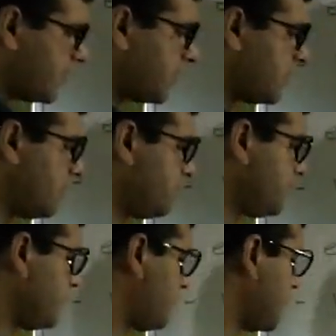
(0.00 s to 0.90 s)
are,
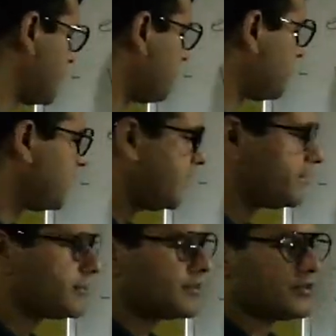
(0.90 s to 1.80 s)
for example, 100